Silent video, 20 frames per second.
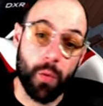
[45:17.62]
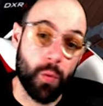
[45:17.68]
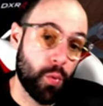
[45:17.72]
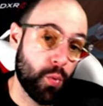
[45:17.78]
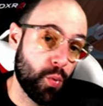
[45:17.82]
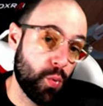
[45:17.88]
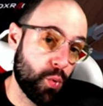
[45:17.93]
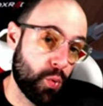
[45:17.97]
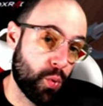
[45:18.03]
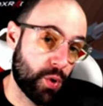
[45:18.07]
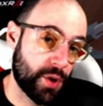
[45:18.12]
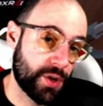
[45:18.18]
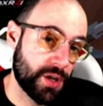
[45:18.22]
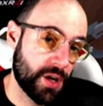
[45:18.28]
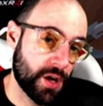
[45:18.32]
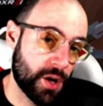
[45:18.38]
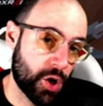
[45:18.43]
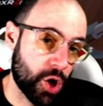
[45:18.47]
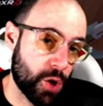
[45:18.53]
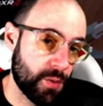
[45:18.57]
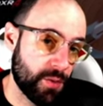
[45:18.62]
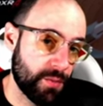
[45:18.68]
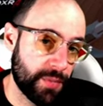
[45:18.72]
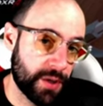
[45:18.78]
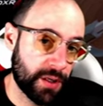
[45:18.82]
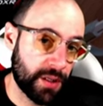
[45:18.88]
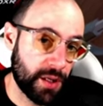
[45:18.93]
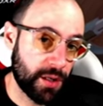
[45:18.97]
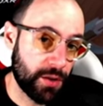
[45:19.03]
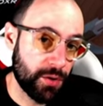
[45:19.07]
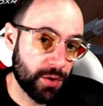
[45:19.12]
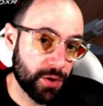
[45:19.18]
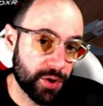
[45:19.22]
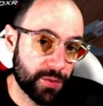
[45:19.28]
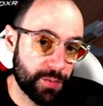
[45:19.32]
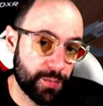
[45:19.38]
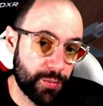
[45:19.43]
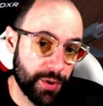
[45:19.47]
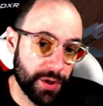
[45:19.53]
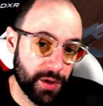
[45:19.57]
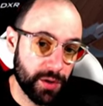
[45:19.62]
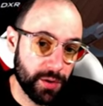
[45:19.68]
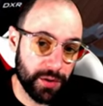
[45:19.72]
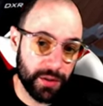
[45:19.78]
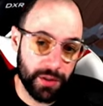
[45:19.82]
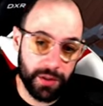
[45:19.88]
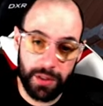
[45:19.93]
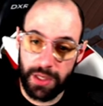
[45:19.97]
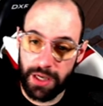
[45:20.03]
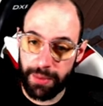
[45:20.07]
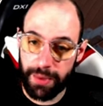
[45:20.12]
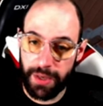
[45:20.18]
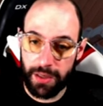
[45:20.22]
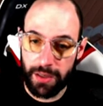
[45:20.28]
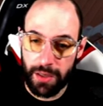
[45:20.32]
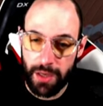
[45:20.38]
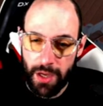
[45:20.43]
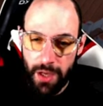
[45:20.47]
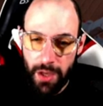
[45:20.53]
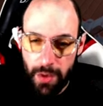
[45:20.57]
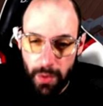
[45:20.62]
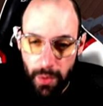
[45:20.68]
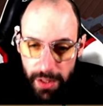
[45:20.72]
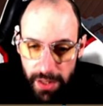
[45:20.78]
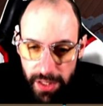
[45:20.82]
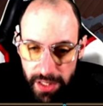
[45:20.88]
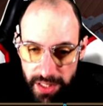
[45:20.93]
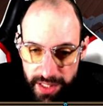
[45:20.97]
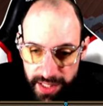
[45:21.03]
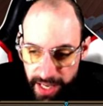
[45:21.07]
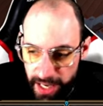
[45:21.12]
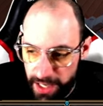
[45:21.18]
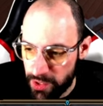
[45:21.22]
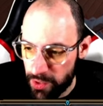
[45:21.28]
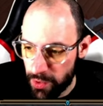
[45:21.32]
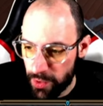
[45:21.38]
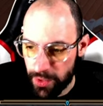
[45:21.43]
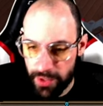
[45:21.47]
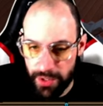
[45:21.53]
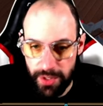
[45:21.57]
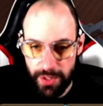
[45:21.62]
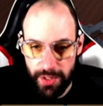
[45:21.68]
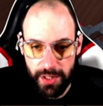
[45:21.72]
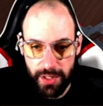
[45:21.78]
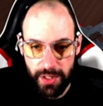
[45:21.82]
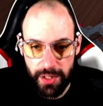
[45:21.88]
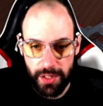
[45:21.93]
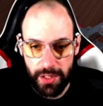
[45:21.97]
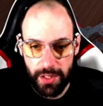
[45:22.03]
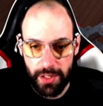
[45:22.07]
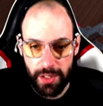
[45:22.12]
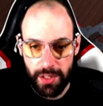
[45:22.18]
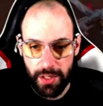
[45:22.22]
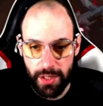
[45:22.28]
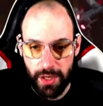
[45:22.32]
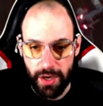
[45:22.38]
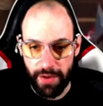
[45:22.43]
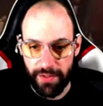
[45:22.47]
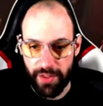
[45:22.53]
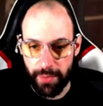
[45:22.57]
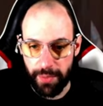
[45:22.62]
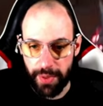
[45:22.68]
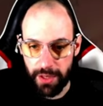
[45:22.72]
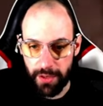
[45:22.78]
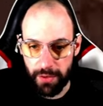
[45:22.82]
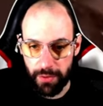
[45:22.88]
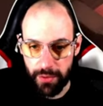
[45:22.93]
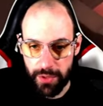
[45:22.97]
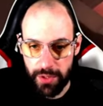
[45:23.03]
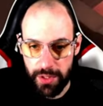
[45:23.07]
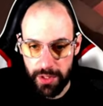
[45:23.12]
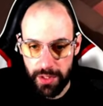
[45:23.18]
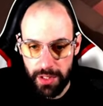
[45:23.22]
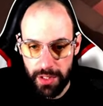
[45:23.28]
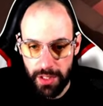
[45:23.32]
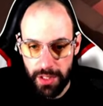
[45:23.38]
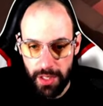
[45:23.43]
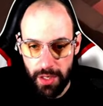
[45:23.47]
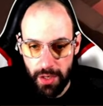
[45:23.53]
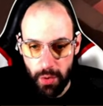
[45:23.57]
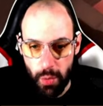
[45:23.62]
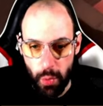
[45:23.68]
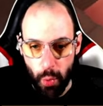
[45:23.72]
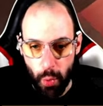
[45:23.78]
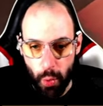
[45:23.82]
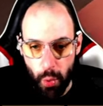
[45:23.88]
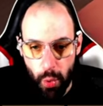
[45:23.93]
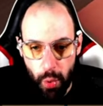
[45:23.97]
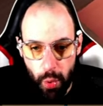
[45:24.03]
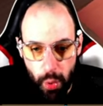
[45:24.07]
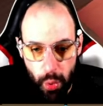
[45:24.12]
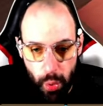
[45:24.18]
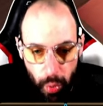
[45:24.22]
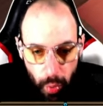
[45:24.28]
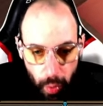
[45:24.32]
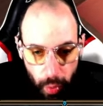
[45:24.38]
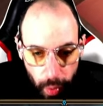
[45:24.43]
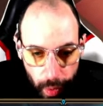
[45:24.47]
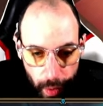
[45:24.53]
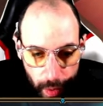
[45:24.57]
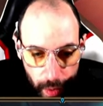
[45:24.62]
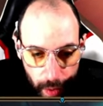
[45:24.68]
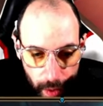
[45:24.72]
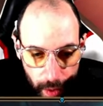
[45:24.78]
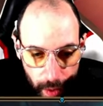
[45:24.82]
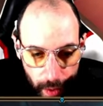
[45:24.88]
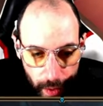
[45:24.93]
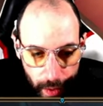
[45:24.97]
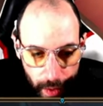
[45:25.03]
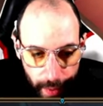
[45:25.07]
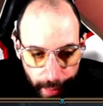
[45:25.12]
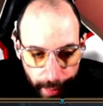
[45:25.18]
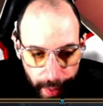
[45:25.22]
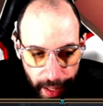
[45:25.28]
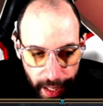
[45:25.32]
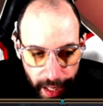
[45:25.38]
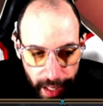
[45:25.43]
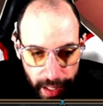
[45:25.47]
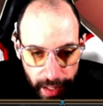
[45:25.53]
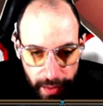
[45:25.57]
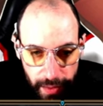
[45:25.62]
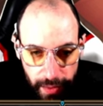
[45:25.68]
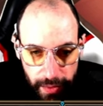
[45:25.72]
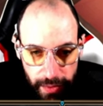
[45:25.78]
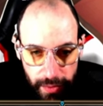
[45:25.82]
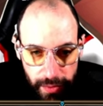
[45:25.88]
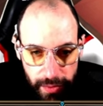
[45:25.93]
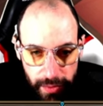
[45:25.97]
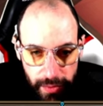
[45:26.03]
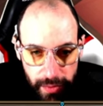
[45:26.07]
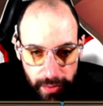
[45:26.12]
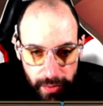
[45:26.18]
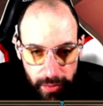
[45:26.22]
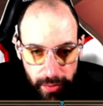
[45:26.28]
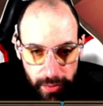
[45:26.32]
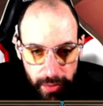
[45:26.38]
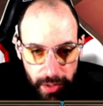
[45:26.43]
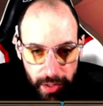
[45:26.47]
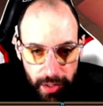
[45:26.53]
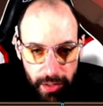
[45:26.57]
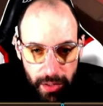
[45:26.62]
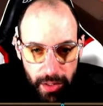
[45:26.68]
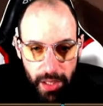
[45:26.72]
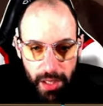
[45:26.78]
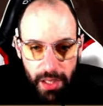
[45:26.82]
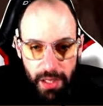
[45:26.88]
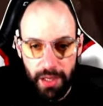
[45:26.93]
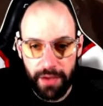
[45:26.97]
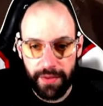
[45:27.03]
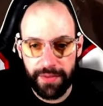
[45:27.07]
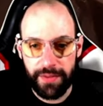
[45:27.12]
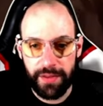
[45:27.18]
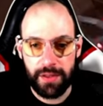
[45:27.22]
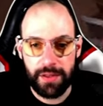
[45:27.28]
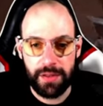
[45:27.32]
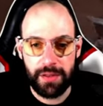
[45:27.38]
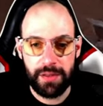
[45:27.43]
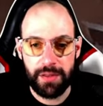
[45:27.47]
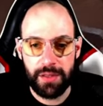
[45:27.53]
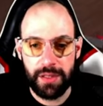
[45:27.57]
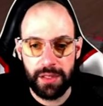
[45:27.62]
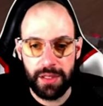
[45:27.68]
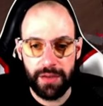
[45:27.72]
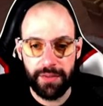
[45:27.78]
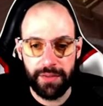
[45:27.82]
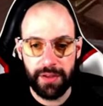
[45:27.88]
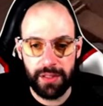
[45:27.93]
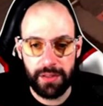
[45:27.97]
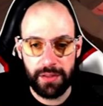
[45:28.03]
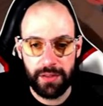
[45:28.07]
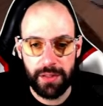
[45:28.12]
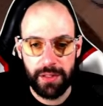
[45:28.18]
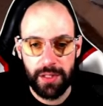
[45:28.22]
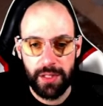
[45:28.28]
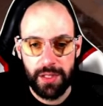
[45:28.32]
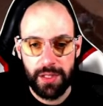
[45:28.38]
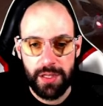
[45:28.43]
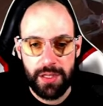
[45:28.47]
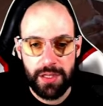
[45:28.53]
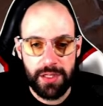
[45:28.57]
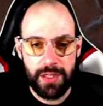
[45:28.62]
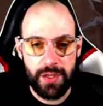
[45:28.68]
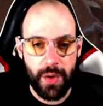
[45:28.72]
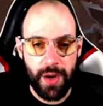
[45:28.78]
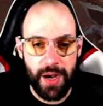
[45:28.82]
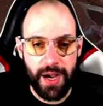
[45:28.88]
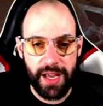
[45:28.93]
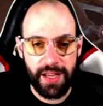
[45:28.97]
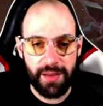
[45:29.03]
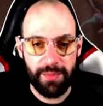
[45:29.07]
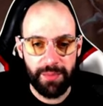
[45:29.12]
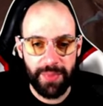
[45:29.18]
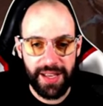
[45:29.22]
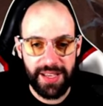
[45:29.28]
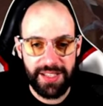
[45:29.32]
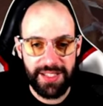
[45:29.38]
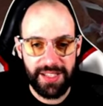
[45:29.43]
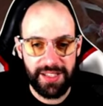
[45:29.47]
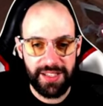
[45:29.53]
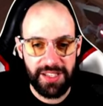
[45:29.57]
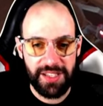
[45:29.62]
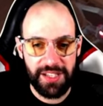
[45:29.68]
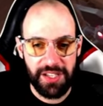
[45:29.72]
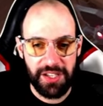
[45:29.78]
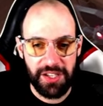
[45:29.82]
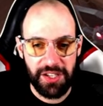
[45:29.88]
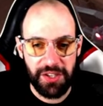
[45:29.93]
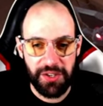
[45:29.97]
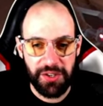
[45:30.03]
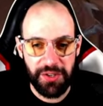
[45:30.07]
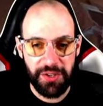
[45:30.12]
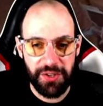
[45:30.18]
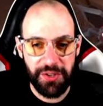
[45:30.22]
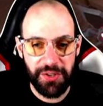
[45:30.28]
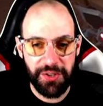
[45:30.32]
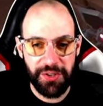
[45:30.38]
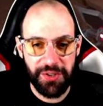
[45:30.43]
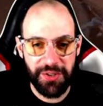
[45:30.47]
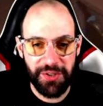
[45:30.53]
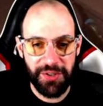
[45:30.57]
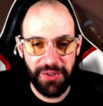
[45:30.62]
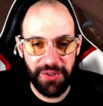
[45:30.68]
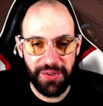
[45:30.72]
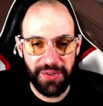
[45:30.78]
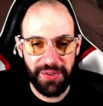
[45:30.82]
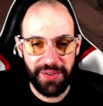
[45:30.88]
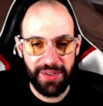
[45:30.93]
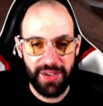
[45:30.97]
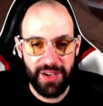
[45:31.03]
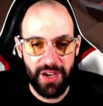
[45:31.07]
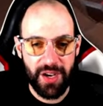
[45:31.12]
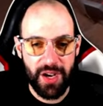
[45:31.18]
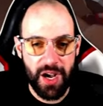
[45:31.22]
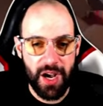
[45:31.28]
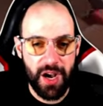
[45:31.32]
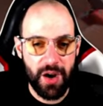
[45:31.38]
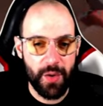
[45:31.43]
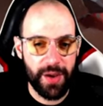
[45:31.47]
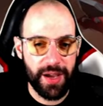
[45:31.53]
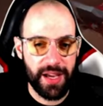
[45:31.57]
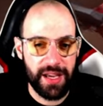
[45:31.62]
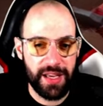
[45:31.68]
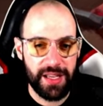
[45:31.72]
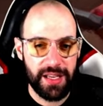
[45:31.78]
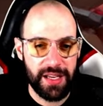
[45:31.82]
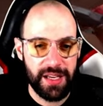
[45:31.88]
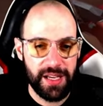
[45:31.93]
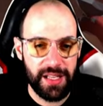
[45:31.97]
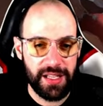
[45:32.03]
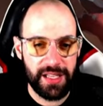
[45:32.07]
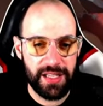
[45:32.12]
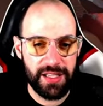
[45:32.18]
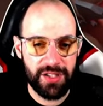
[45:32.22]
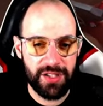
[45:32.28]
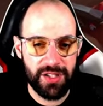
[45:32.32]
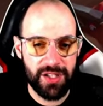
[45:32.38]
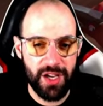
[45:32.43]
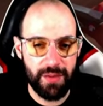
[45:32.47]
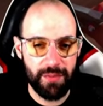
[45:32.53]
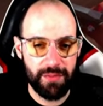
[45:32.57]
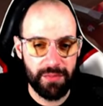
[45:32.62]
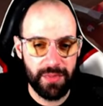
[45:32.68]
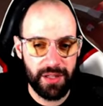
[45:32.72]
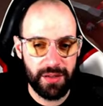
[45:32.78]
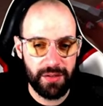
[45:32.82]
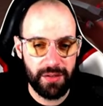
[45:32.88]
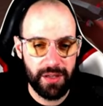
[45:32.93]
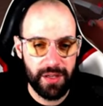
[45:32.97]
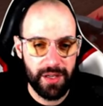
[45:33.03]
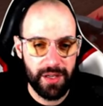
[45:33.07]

ooh, it's an uncommon, but it looks pretty good. I mean, look at these textures of the pillows. Ooh, man, I loved it. I love it. So I can place it here. Okay, it has some...